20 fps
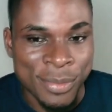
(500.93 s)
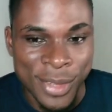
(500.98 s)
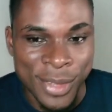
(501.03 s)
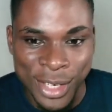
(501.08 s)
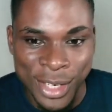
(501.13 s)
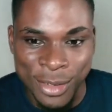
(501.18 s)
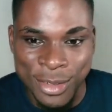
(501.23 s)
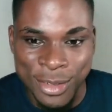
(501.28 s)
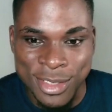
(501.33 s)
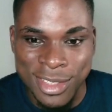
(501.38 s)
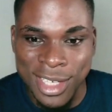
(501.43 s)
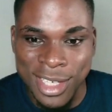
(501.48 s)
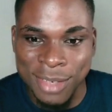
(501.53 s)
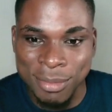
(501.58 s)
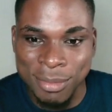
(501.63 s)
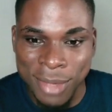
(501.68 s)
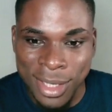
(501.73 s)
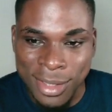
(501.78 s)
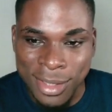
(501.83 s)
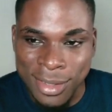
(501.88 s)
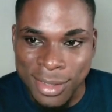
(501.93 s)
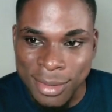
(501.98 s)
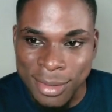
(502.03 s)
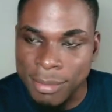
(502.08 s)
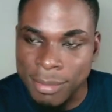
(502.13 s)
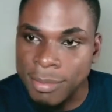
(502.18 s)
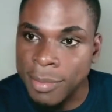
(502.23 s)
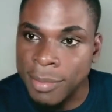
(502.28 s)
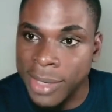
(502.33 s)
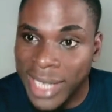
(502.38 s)
statement,
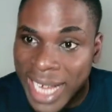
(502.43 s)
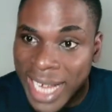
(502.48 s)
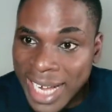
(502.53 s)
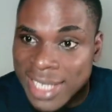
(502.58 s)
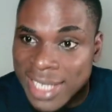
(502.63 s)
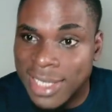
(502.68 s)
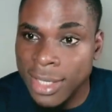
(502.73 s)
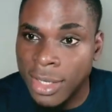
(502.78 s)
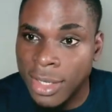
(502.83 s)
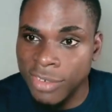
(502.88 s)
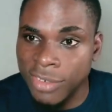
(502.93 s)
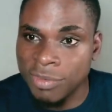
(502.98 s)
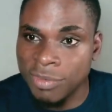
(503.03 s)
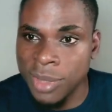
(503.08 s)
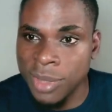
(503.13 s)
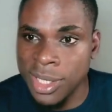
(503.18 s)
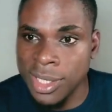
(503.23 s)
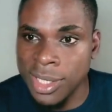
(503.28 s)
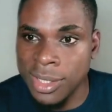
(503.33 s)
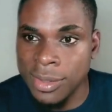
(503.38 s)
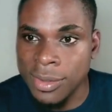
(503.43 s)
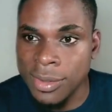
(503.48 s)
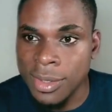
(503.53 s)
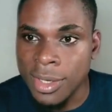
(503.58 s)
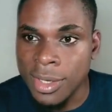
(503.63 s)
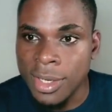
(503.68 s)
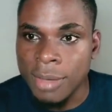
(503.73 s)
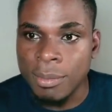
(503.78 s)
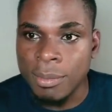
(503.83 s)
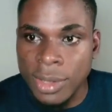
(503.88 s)
but has a lot of meaning.
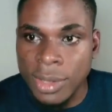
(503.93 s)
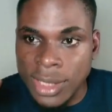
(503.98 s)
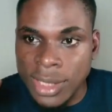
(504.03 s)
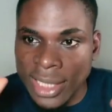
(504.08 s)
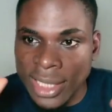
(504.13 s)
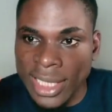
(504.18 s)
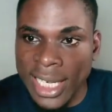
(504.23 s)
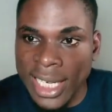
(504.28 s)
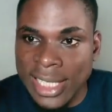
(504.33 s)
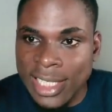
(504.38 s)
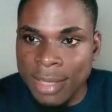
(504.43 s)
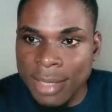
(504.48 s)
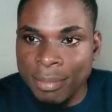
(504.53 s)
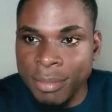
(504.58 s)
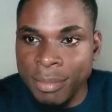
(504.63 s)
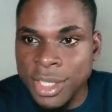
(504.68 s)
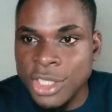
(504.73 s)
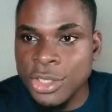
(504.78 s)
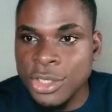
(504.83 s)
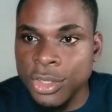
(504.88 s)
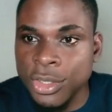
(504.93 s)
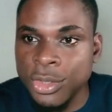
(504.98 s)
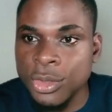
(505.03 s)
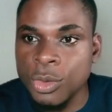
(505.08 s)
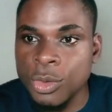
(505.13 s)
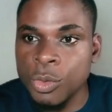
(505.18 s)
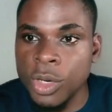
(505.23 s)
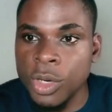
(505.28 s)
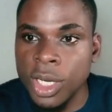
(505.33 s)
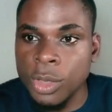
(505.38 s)
But then there's a
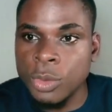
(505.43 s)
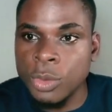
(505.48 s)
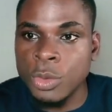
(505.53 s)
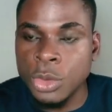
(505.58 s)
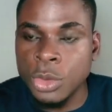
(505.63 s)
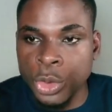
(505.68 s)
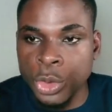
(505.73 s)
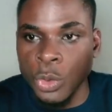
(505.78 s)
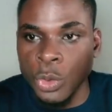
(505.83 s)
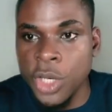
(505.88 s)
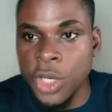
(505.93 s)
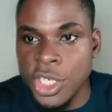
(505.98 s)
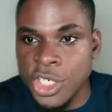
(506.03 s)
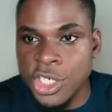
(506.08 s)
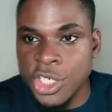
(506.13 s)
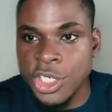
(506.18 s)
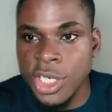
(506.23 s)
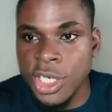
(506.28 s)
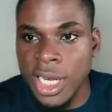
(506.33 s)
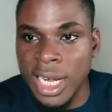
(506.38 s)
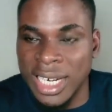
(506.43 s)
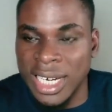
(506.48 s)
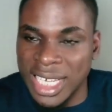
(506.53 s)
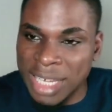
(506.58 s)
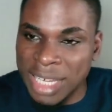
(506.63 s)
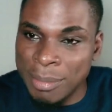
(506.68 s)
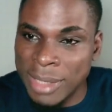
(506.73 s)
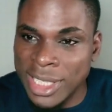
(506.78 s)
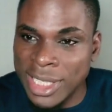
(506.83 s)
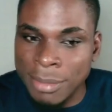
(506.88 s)
mission through which, an
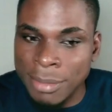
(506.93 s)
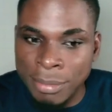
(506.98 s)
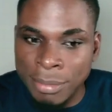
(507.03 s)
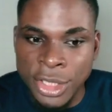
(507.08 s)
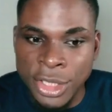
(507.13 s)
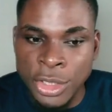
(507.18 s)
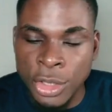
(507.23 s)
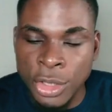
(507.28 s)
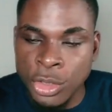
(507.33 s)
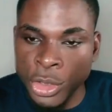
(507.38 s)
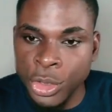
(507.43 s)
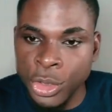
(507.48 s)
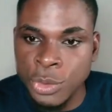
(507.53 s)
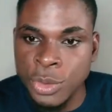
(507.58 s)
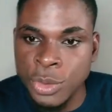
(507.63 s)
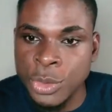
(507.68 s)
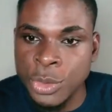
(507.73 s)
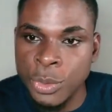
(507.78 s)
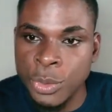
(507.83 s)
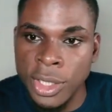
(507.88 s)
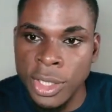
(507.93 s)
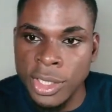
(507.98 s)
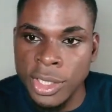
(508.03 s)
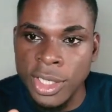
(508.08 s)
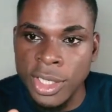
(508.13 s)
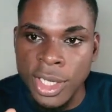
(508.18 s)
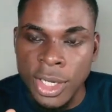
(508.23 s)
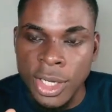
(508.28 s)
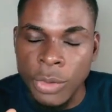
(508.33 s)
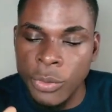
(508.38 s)
immediate mission through which we
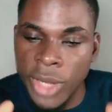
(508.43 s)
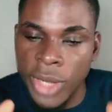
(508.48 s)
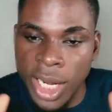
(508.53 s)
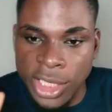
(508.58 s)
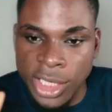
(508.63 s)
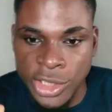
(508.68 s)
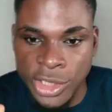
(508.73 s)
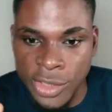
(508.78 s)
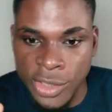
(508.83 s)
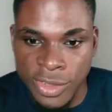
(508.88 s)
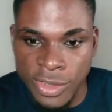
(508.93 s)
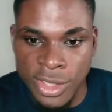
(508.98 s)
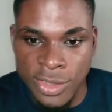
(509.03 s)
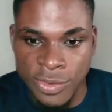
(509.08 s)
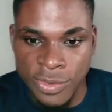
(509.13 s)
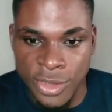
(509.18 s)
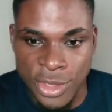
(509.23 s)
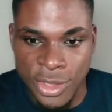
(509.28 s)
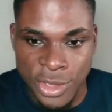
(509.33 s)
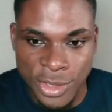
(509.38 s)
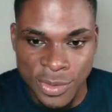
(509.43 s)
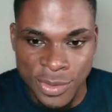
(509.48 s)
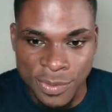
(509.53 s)
achieve this vision.